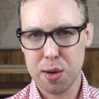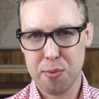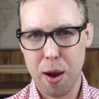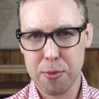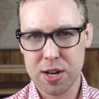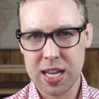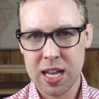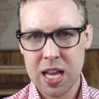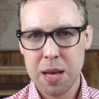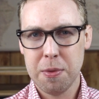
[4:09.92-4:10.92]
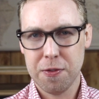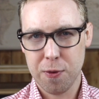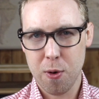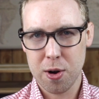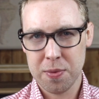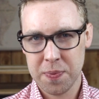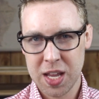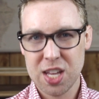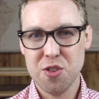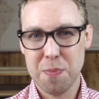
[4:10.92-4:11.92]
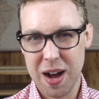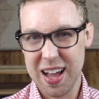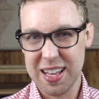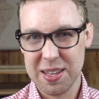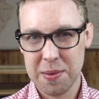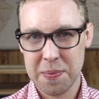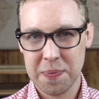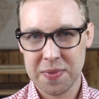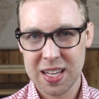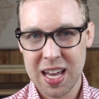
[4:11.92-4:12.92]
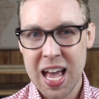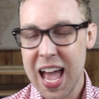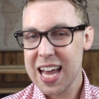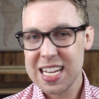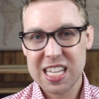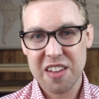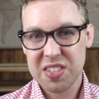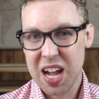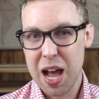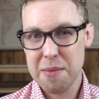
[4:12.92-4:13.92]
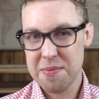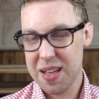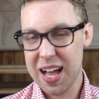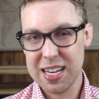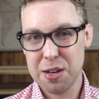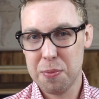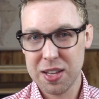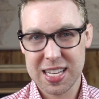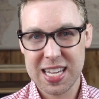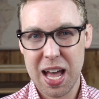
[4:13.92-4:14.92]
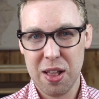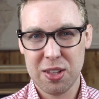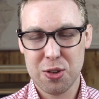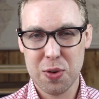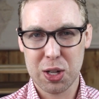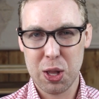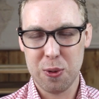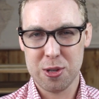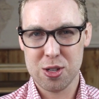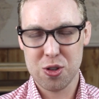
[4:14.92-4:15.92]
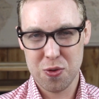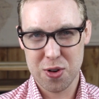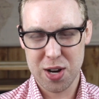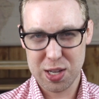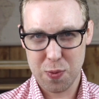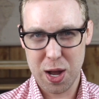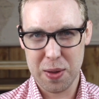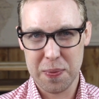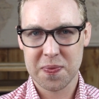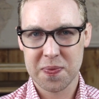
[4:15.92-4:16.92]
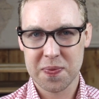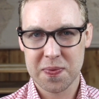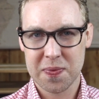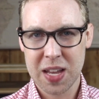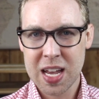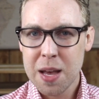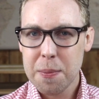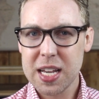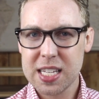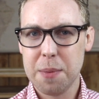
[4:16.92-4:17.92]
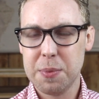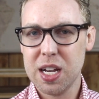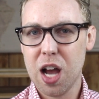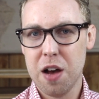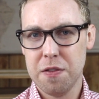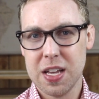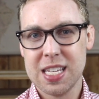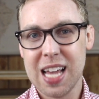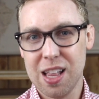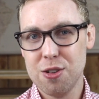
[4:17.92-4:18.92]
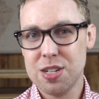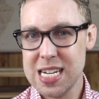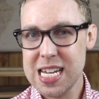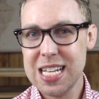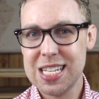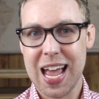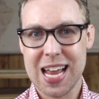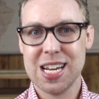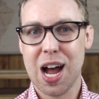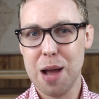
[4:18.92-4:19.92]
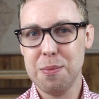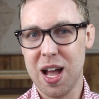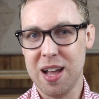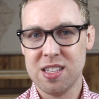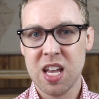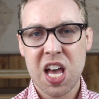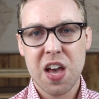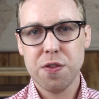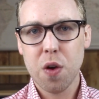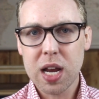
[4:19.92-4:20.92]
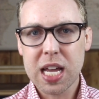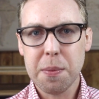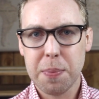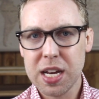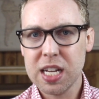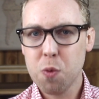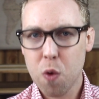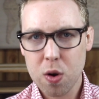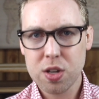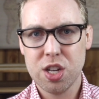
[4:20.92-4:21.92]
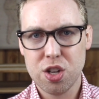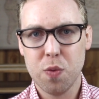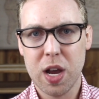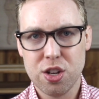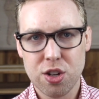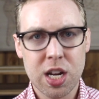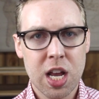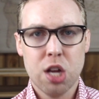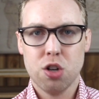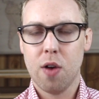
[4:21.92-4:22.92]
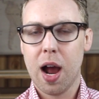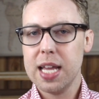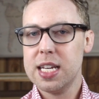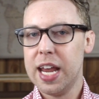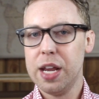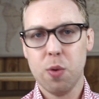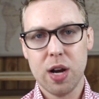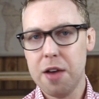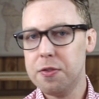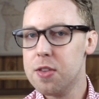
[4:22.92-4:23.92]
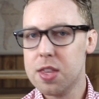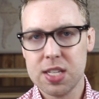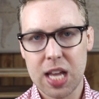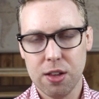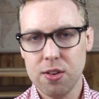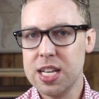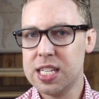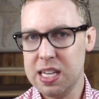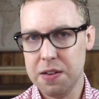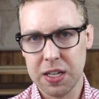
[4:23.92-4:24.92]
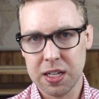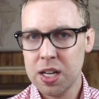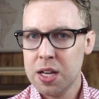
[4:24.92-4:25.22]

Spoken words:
their property before you buy it. And it saves time to bring the sale to a close sooner as well. Be accepting of a seller's needs and timelines. If you're in a bidding war situation, try and take whatever the seller is giving.